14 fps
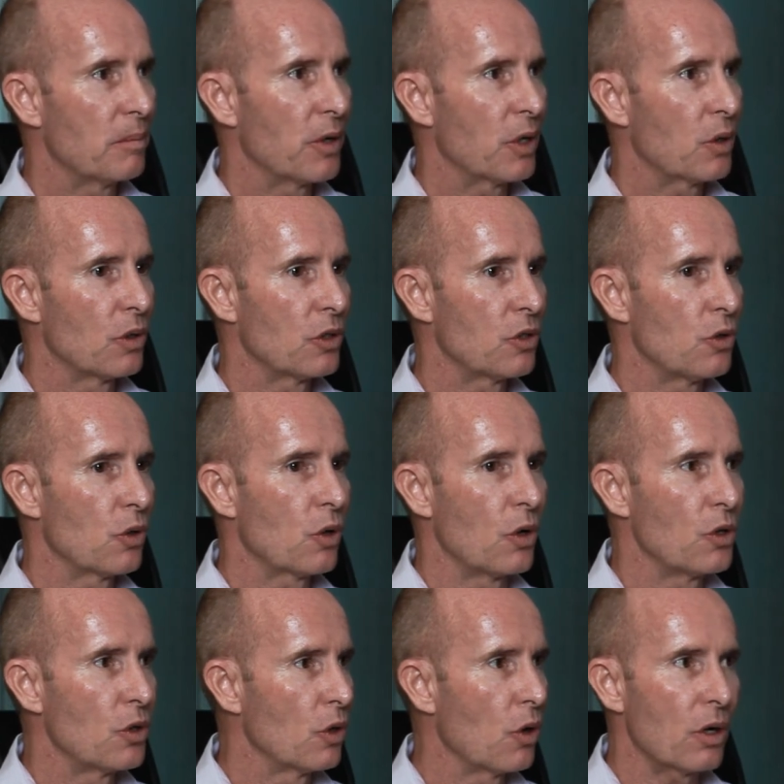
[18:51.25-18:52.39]
Because
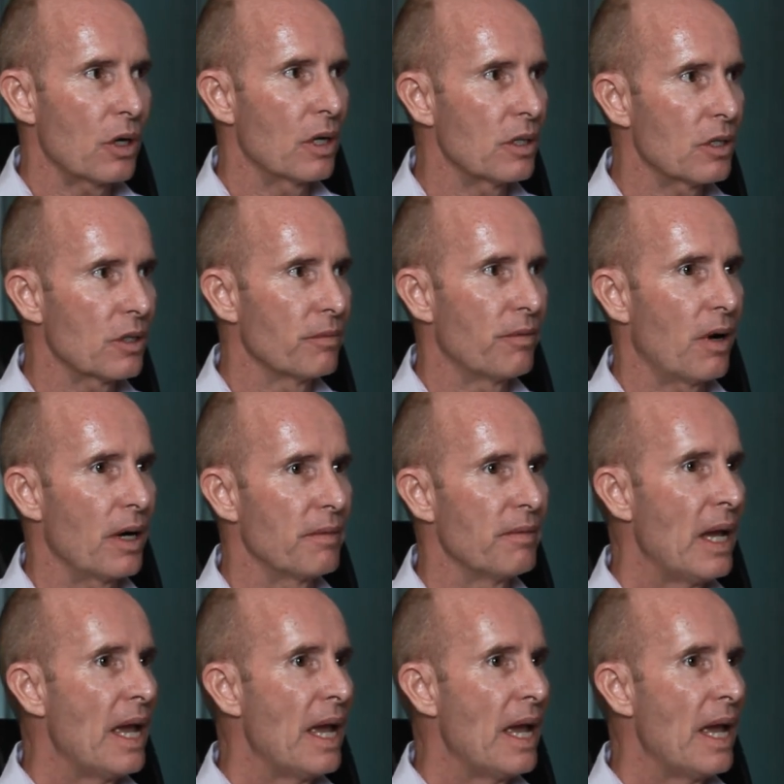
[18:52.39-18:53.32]
you're not going to survive.